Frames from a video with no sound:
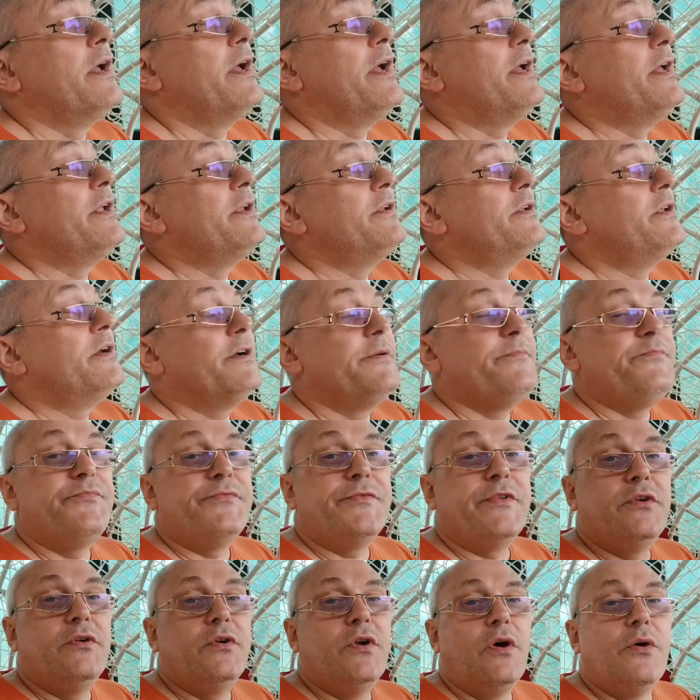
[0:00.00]
And
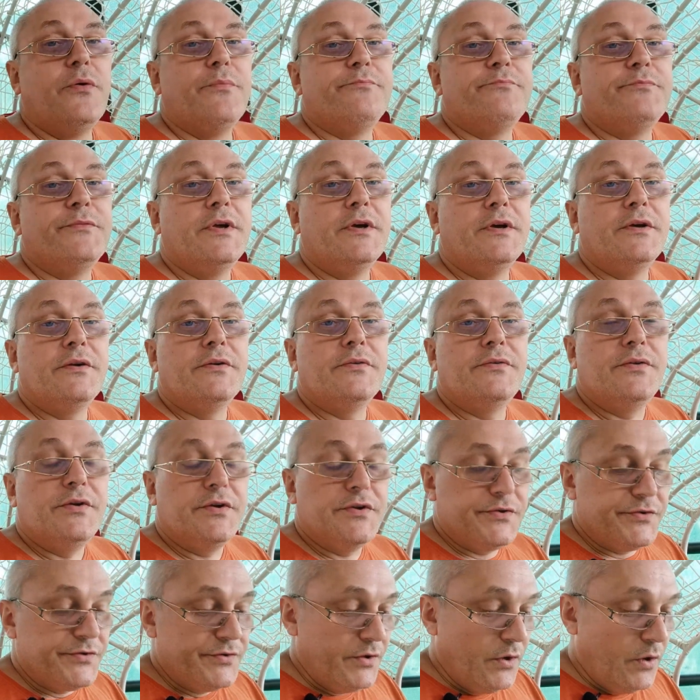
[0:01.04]
um, you know, uh,
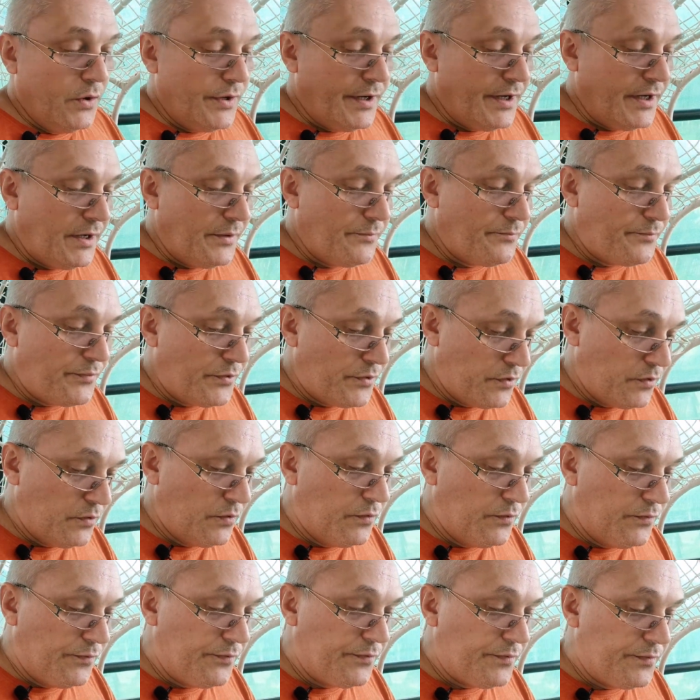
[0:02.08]
there is no any
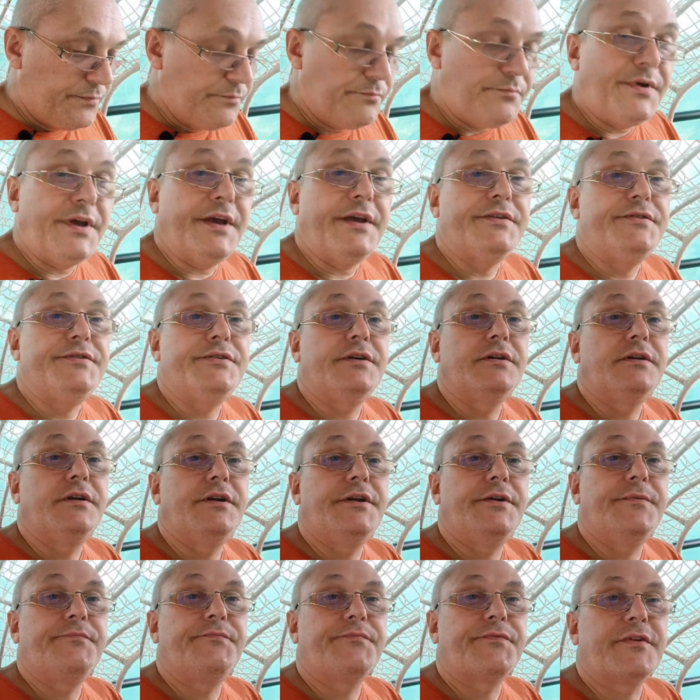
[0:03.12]
proof
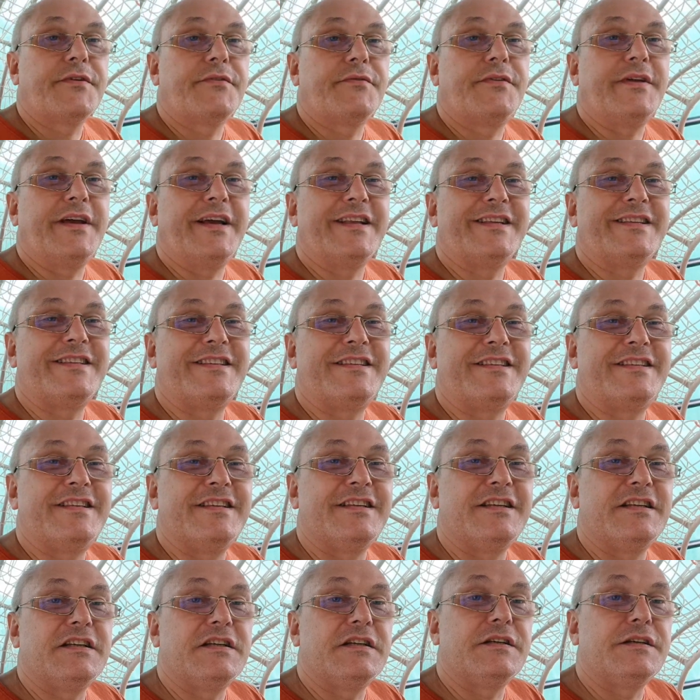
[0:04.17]
basically that
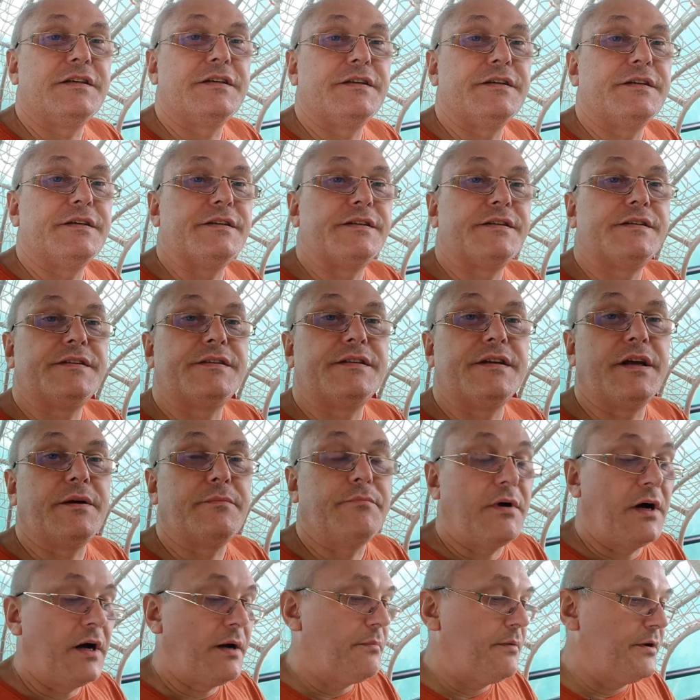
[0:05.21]
uh, Sai
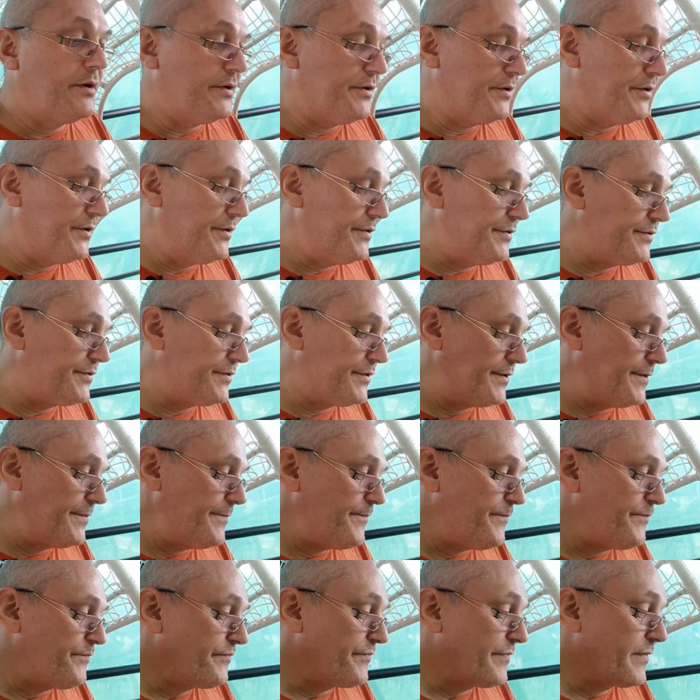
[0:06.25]
Baba is
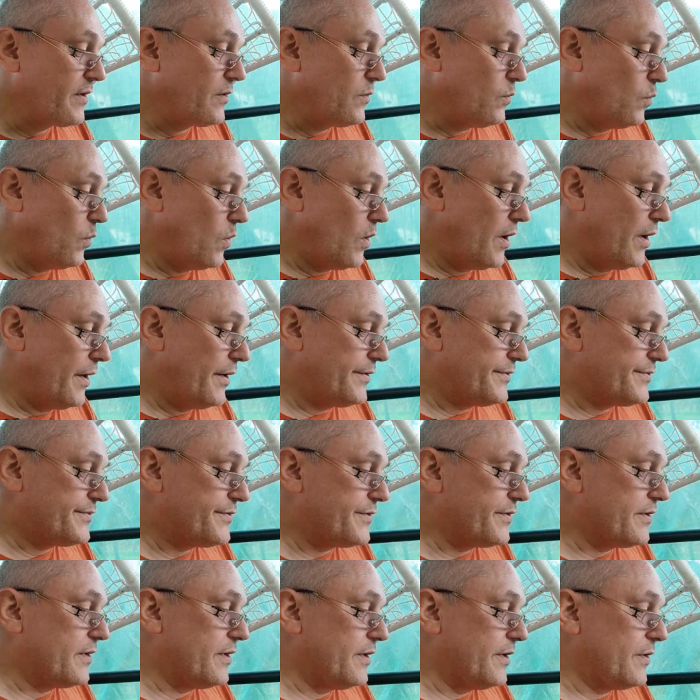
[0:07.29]
um,
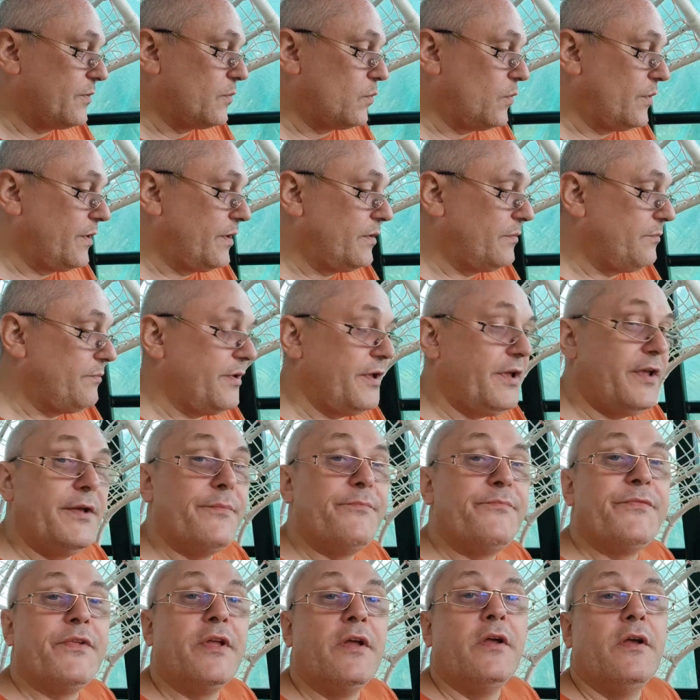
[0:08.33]
was and will
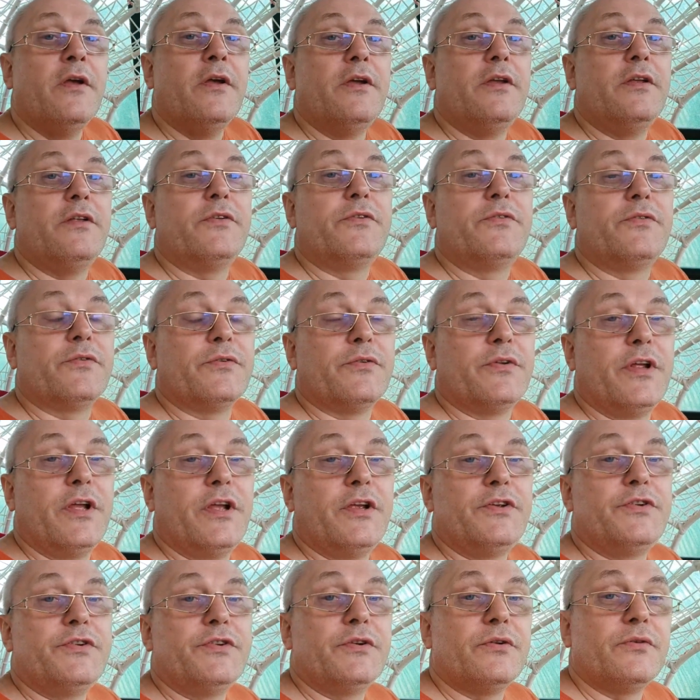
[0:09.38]
be
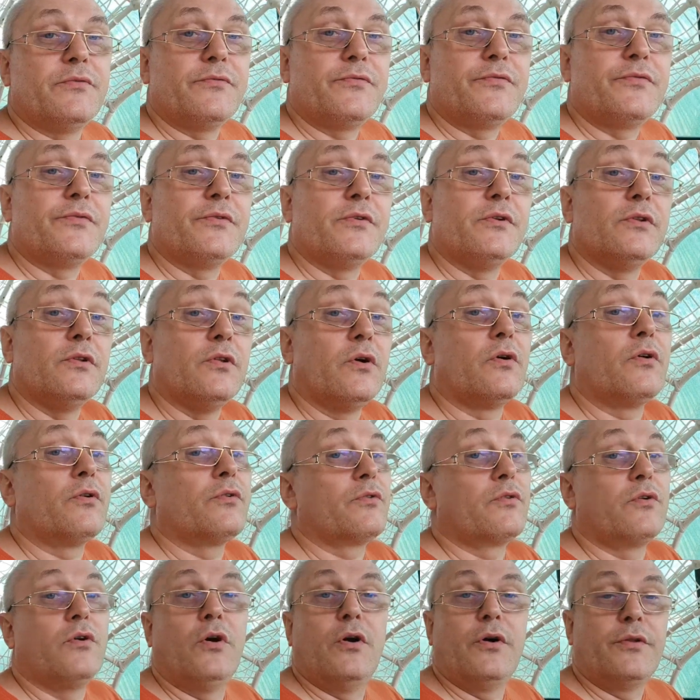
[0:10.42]
incarnation of uh,
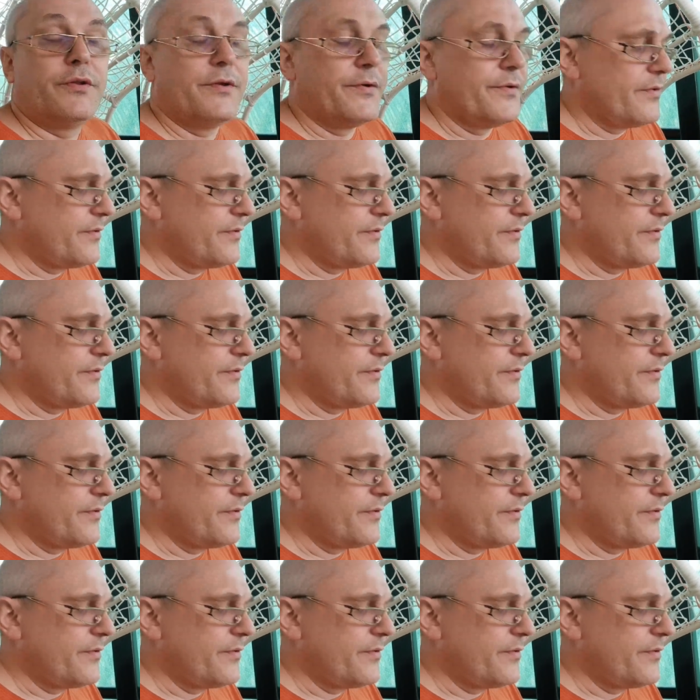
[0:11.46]
Lord God.